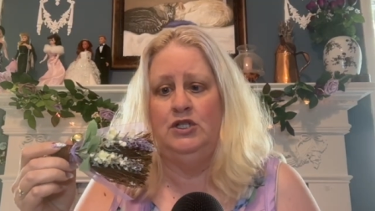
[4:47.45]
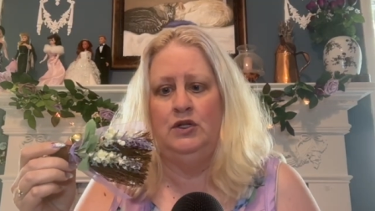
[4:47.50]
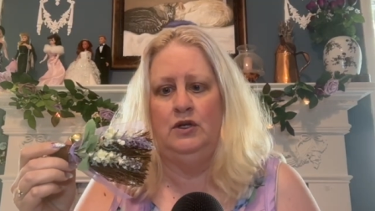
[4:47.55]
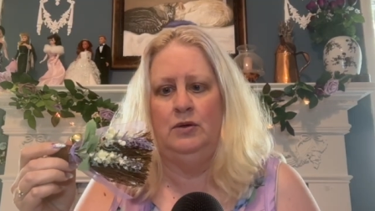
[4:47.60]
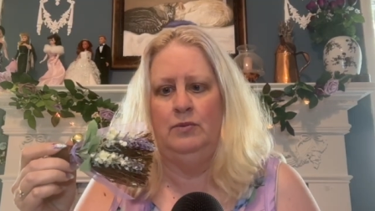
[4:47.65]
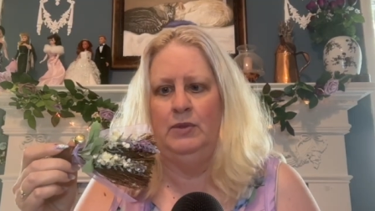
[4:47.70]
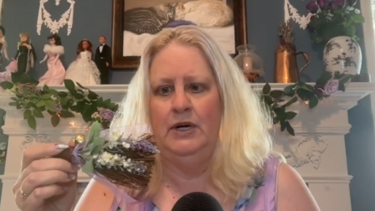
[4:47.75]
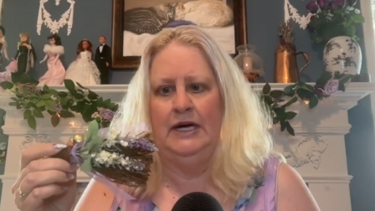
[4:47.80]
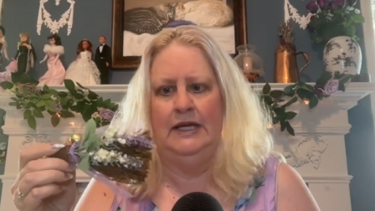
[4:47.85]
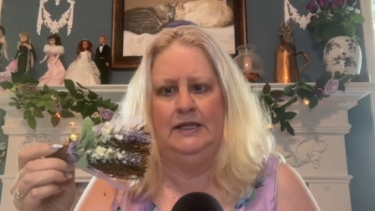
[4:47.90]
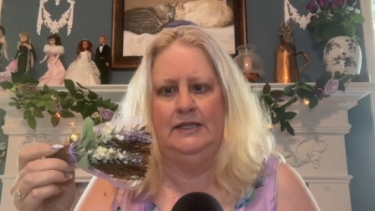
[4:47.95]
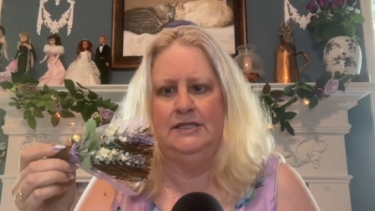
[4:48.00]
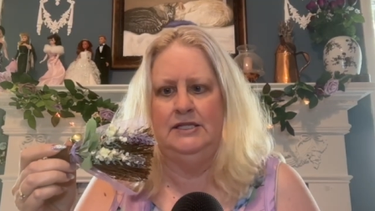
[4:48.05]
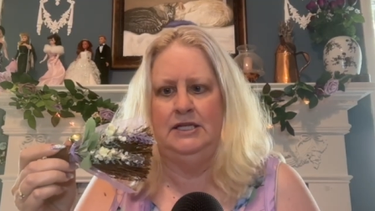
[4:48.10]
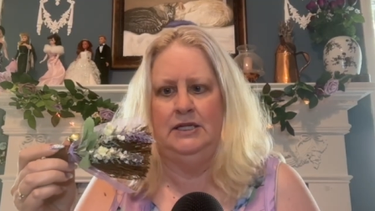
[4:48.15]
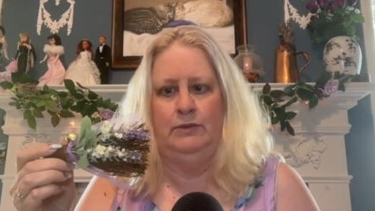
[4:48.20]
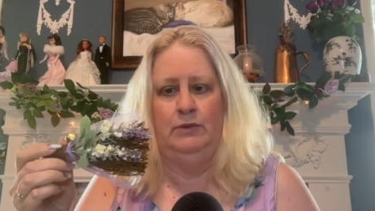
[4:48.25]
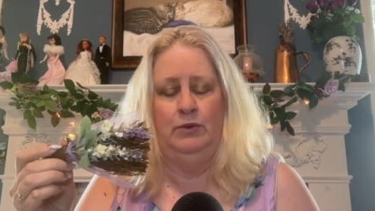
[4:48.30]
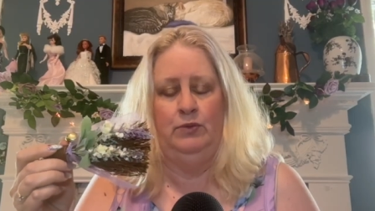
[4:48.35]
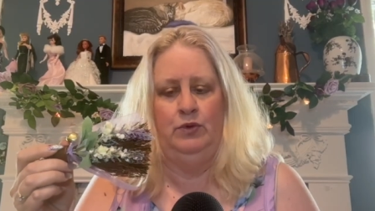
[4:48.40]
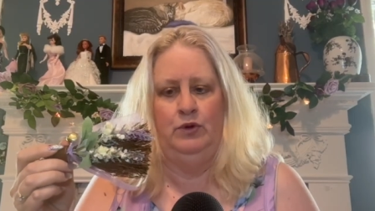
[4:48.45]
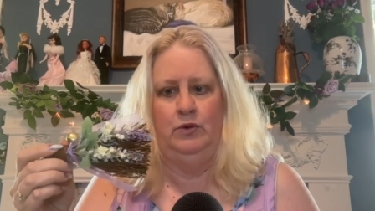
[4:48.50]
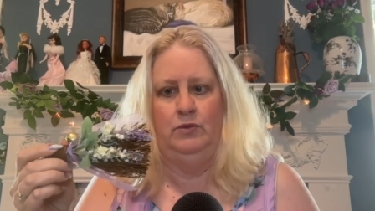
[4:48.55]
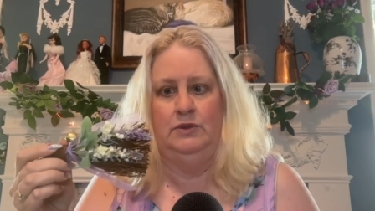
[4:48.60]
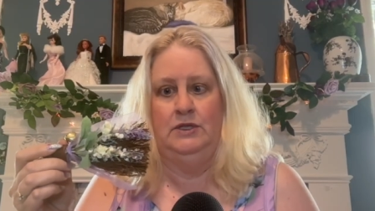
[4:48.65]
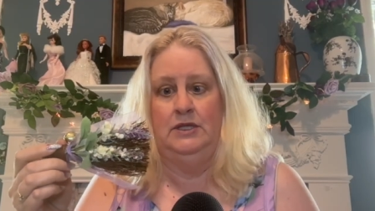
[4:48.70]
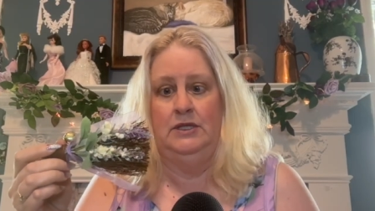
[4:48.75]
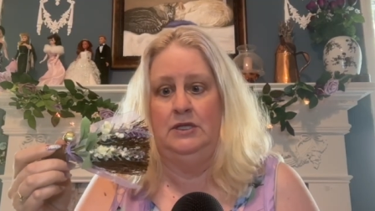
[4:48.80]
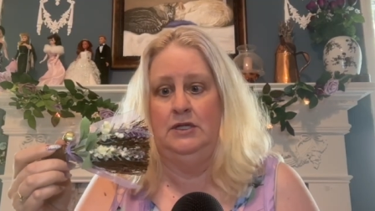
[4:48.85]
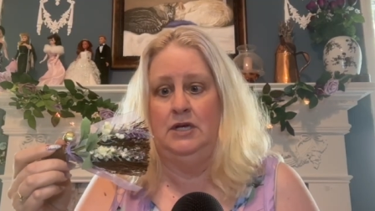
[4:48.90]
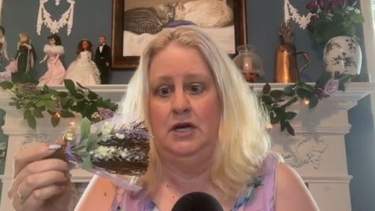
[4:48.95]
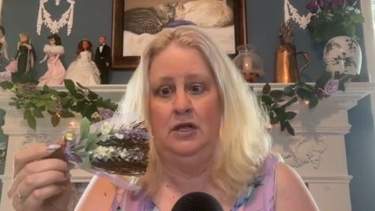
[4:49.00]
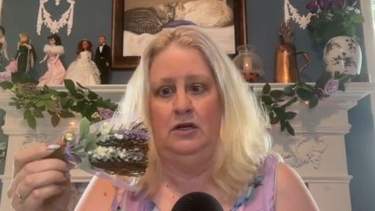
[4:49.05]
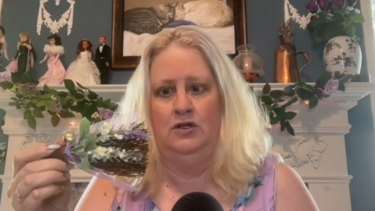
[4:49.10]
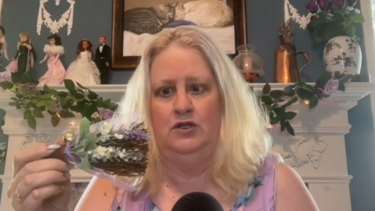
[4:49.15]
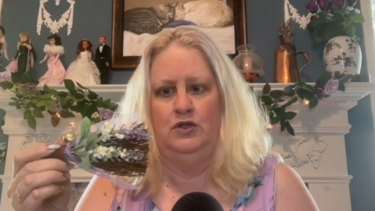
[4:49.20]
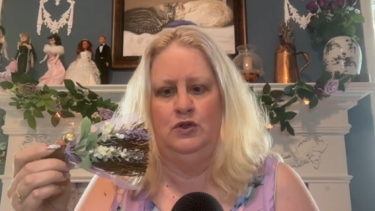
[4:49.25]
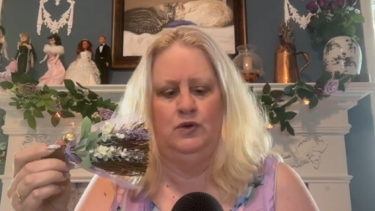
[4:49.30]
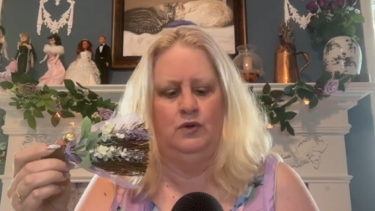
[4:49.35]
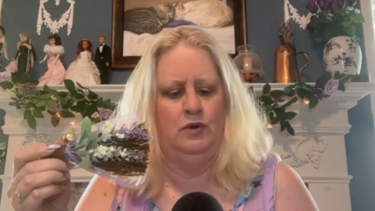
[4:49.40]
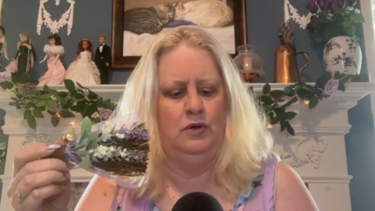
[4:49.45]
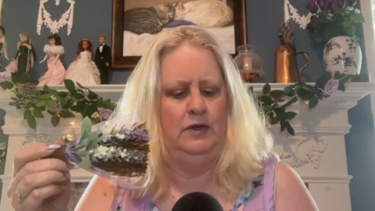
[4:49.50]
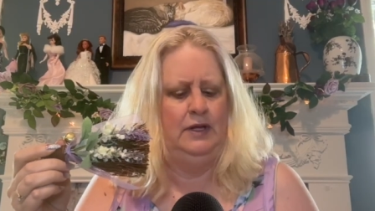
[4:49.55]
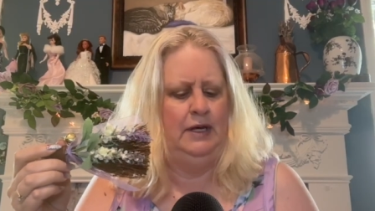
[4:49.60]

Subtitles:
You can buy the cinnamon brooms at the dollar store.